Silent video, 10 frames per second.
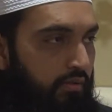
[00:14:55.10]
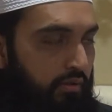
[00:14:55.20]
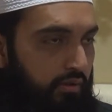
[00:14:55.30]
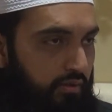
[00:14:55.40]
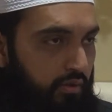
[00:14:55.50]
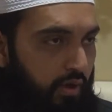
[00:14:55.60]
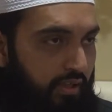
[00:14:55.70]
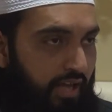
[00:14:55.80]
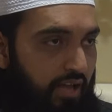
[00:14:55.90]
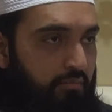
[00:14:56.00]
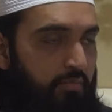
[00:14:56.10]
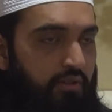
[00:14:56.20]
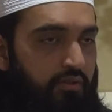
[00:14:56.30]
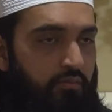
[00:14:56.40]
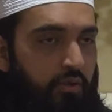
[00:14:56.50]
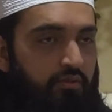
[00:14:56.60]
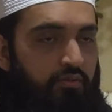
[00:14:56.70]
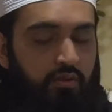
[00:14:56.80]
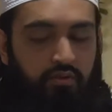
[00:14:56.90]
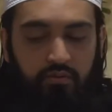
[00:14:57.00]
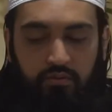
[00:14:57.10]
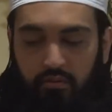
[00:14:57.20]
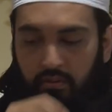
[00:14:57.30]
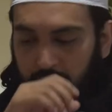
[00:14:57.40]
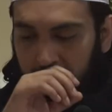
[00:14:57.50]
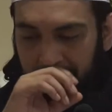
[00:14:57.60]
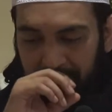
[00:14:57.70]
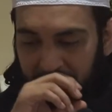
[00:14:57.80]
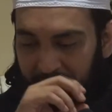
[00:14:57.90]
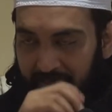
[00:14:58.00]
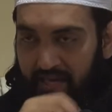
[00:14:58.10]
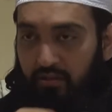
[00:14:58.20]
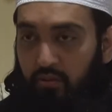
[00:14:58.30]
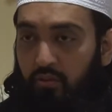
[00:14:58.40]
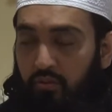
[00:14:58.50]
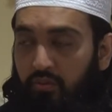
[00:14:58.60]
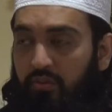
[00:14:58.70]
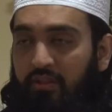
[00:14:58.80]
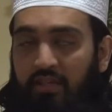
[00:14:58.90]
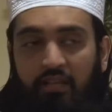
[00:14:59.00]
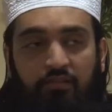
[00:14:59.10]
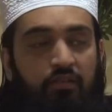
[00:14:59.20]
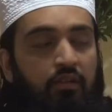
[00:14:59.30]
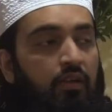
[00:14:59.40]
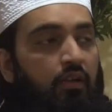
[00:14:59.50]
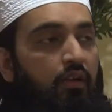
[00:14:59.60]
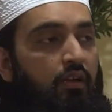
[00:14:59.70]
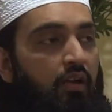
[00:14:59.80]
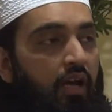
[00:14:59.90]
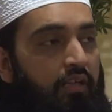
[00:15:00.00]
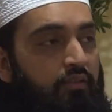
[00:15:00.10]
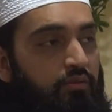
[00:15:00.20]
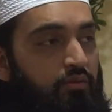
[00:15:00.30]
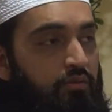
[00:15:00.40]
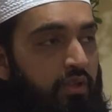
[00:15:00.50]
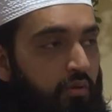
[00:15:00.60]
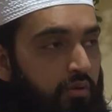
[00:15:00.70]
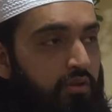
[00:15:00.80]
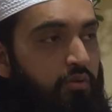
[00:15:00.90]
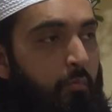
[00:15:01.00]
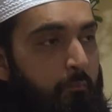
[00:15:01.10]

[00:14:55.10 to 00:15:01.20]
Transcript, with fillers: So your attachment is what is going to uh, get you through the test. And you, in order to